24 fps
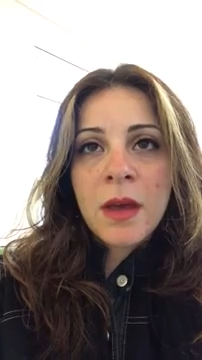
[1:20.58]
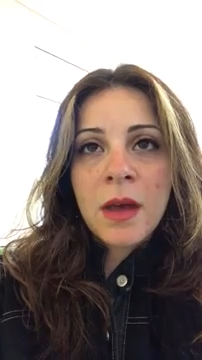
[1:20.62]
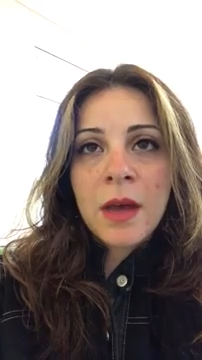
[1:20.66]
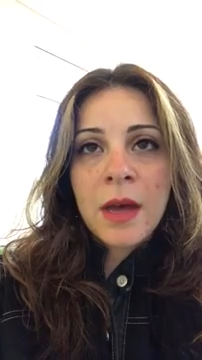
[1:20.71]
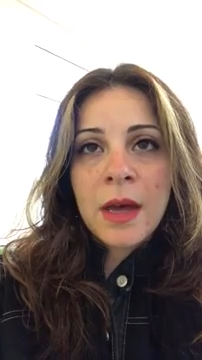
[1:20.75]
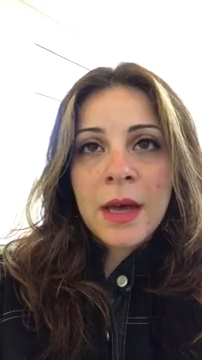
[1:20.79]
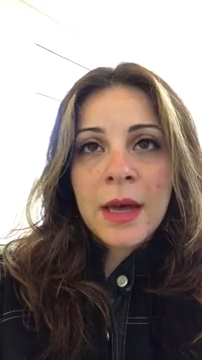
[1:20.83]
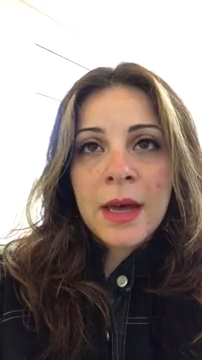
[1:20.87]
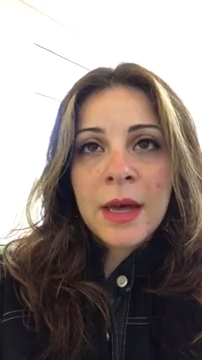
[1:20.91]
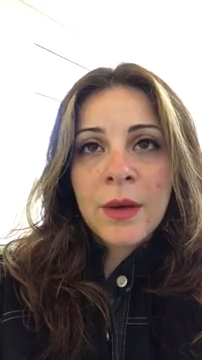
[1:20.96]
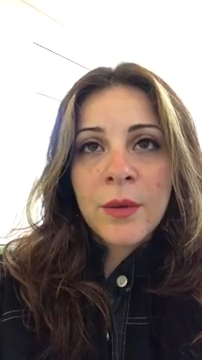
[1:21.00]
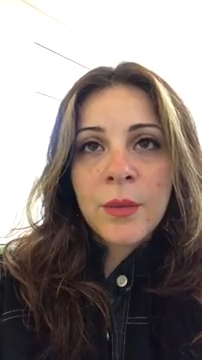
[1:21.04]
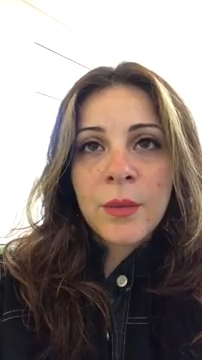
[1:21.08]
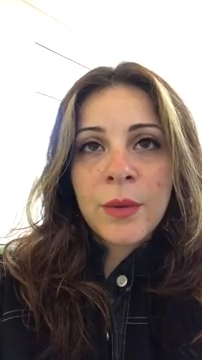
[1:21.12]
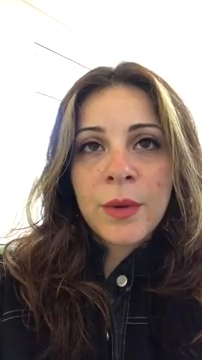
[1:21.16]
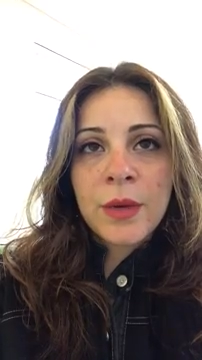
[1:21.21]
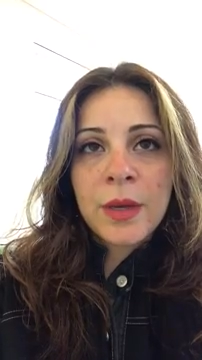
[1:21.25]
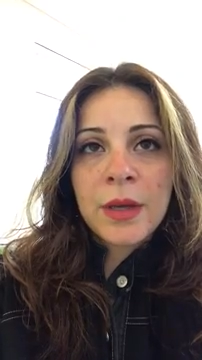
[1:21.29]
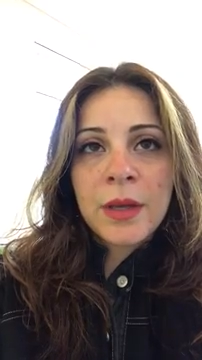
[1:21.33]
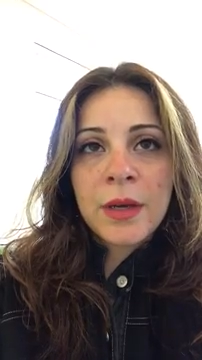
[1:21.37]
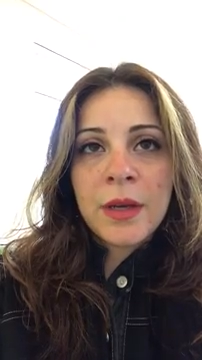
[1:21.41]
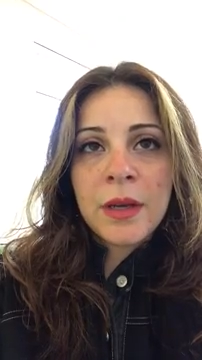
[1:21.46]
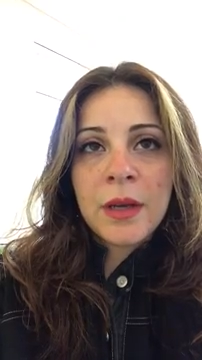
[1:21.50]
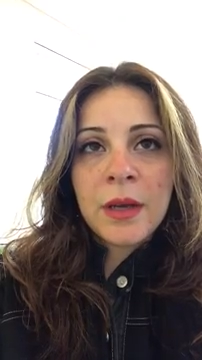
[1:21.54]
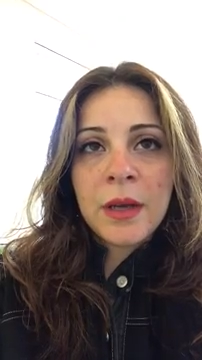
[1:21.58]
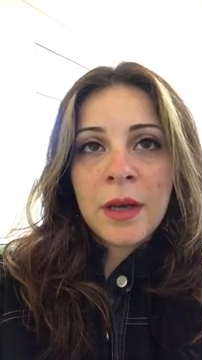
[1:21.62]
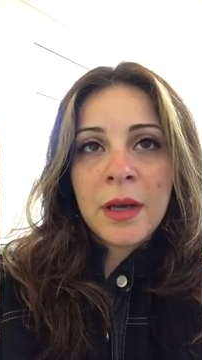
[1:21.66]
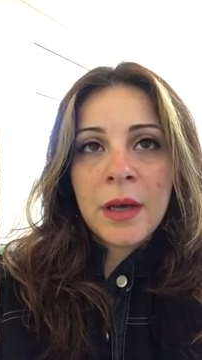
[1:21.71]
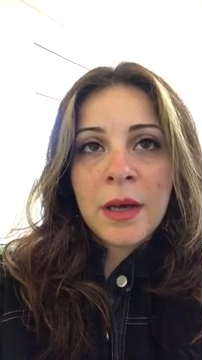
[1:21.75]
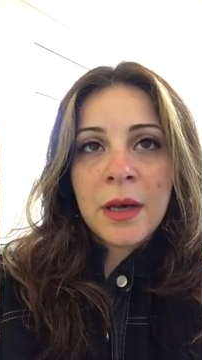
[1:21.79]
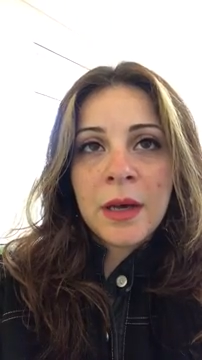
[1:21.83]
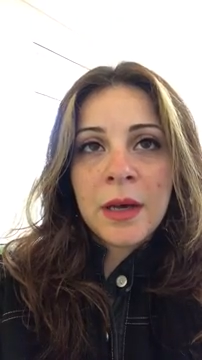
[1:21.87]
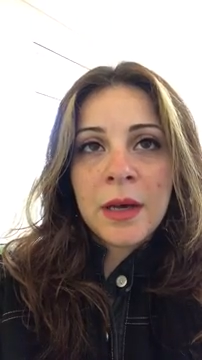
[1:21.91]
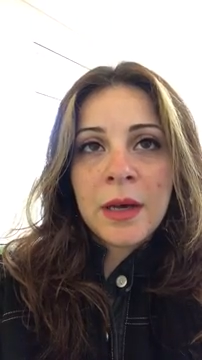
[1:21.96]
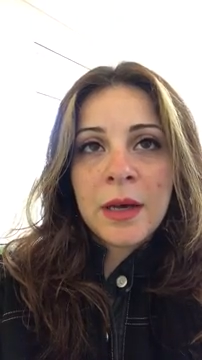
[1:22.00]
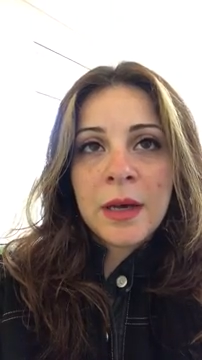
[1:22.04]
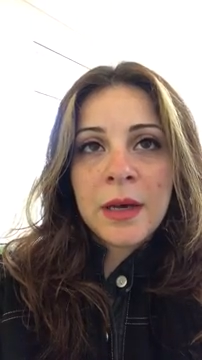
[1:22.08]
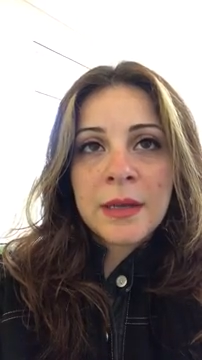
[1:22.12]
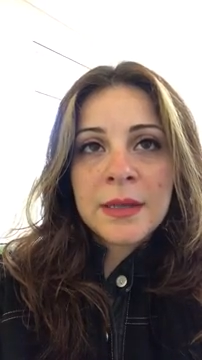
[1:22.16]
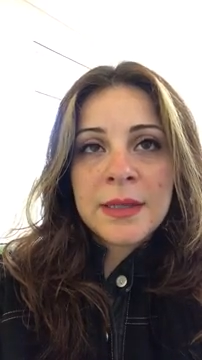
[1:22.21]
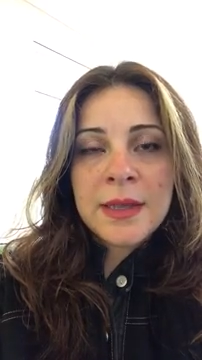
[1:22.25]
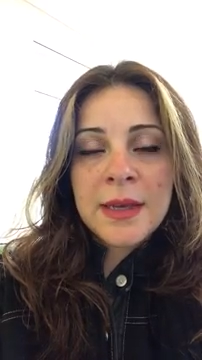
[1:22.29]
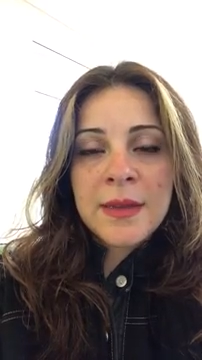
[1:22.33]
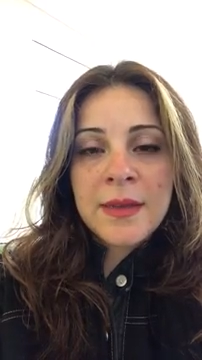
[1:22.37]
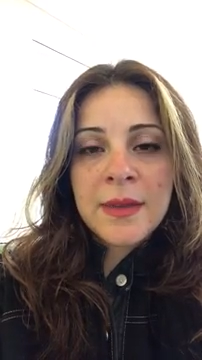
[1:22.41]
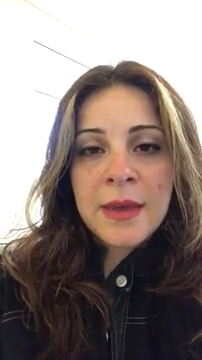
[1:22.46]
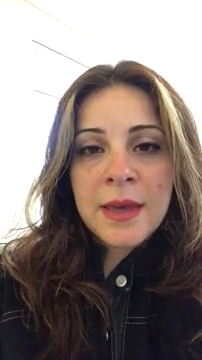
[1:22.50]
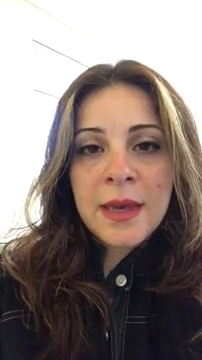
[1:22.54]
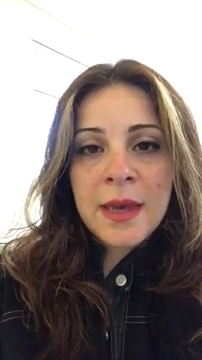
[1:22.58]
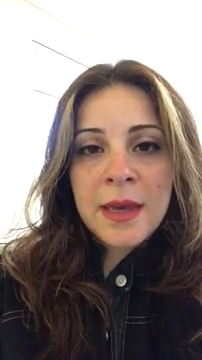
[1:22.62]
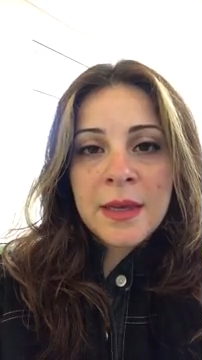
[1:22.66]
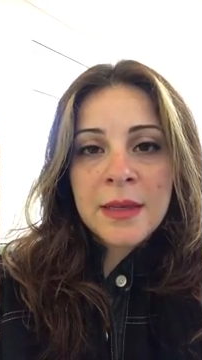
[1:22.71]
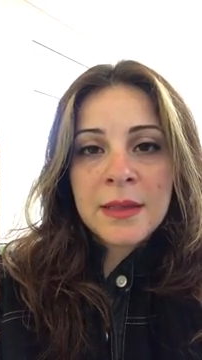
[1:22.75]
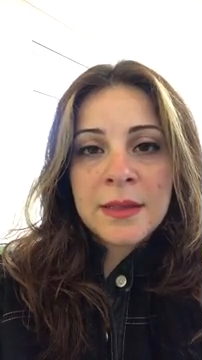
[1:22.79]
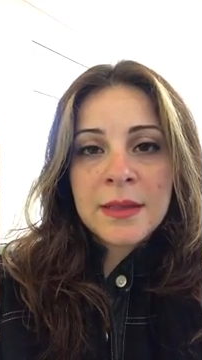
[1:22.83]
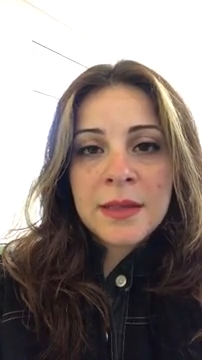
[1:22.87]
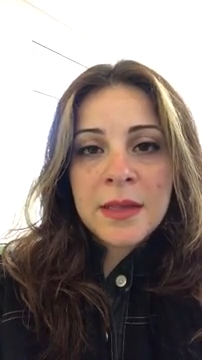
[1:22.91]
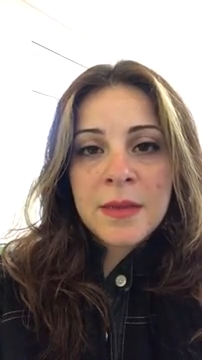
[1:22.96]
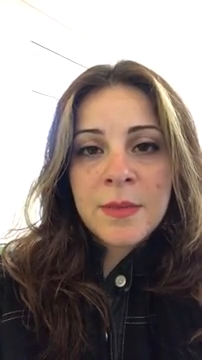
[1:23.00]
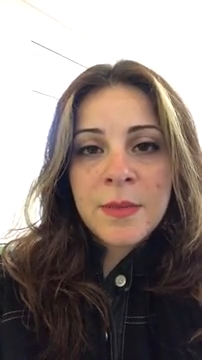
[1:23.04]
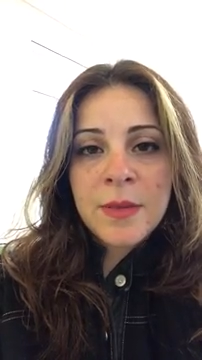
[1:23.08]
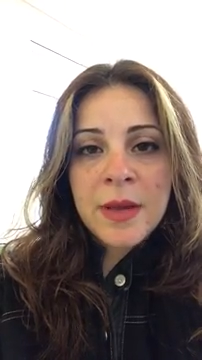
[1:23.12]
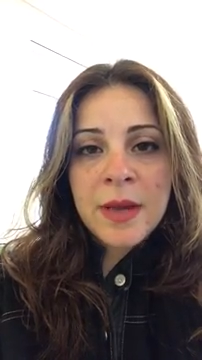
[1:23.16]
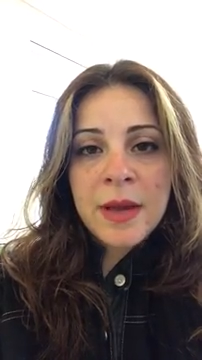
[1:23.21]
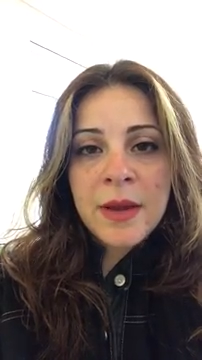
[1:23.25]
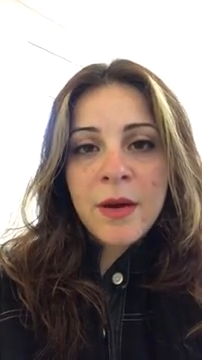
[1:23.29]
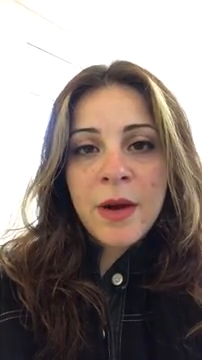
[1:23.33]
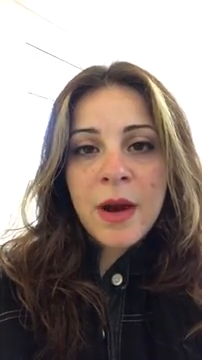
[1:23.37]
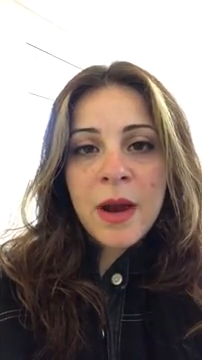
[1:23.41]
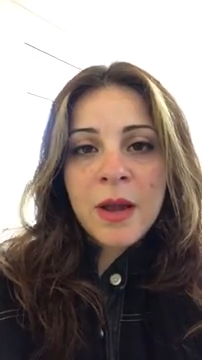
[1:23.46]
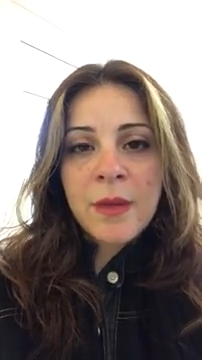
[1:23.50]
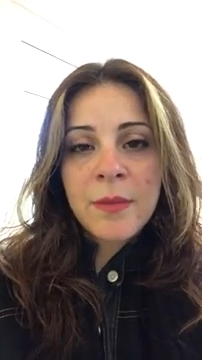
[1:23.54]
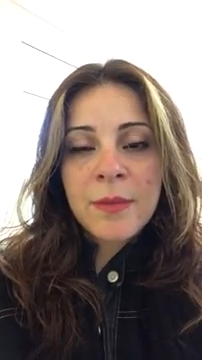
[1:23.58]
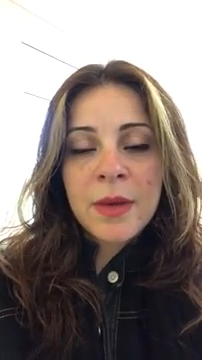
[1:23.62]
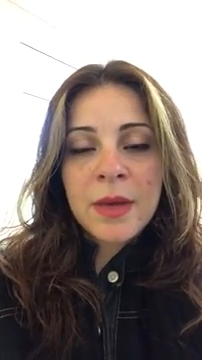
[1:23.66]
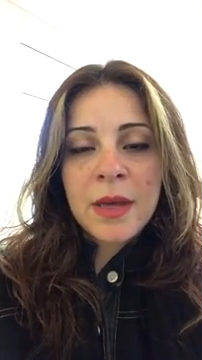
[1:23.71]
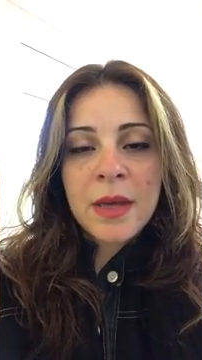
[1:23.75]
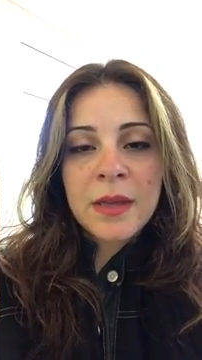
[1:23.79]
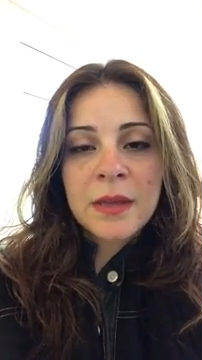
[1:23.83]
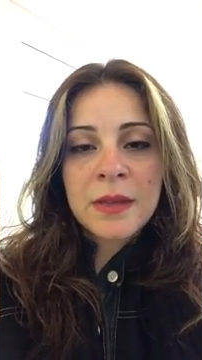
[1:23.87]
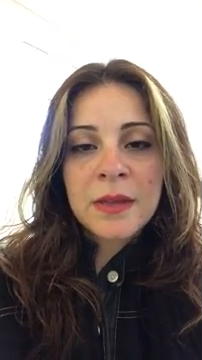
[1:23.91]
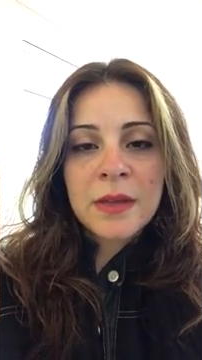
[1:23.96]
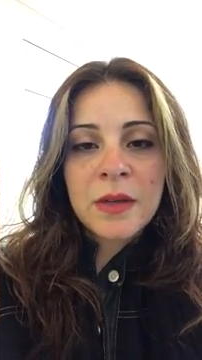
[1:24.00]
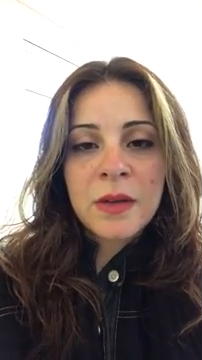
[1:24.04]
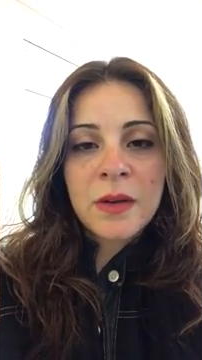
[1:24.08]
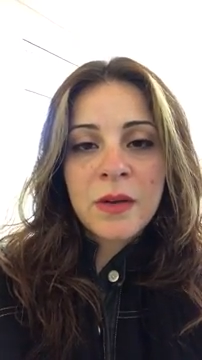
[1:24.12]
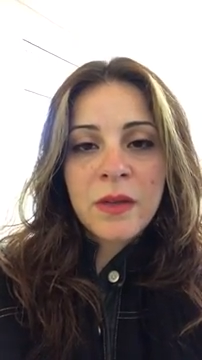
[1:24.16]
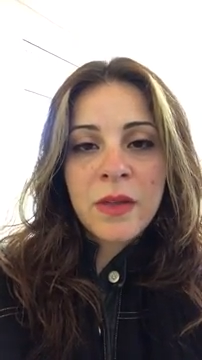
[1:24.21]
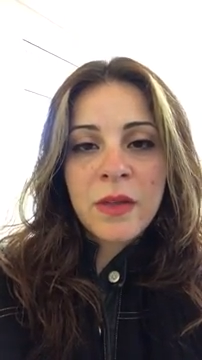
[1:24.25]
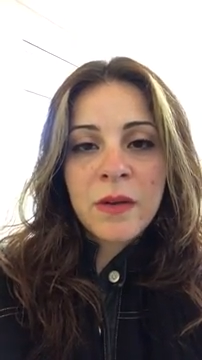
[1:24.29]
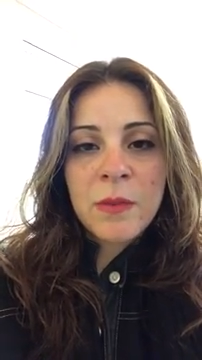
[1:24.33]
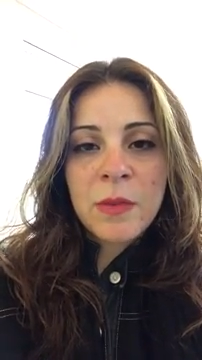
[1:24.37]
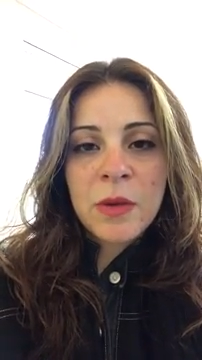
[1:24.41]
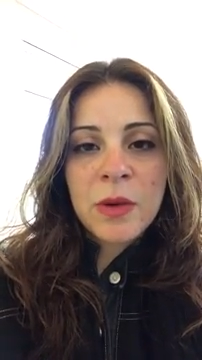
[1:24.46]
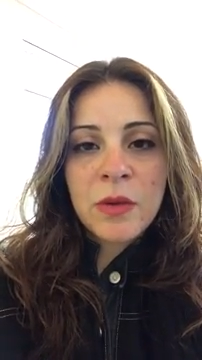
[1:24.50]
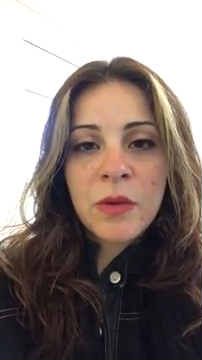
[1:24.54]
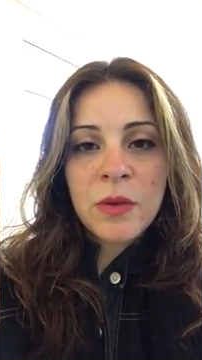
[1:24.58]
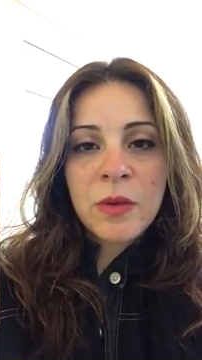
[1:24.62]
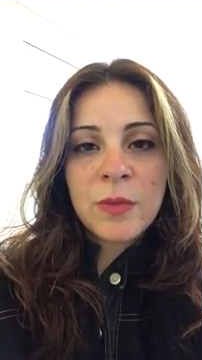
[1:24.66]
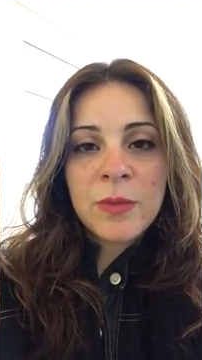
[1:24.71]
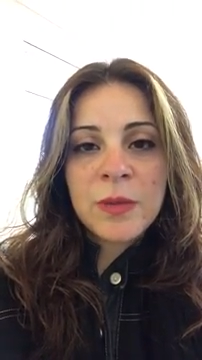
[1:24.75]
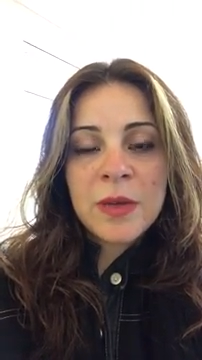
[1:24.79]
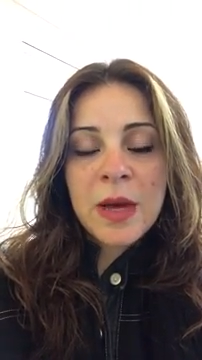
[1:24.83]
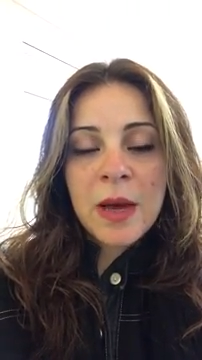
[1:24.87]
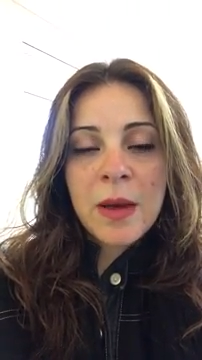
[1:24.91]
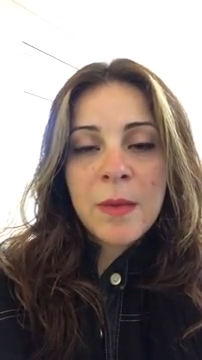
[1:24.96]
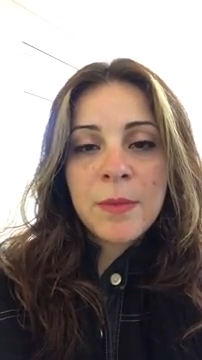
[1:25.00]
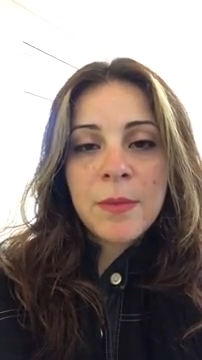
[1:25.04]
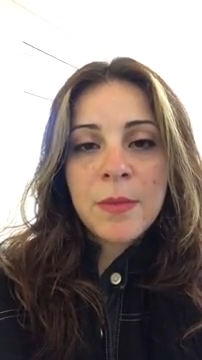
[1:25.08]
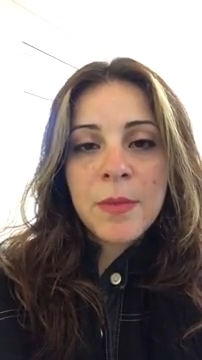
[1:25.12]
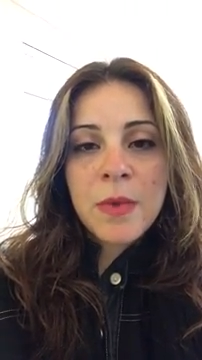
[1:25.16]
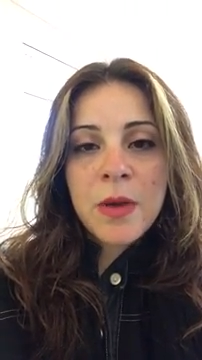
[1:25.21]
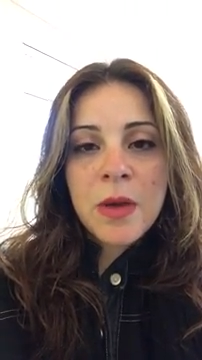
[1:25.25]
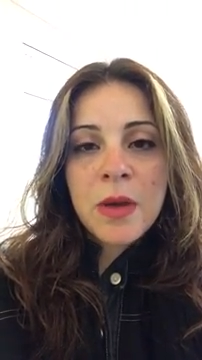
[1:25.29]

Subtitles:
I would take the kids to the playground because, they've been cooped up.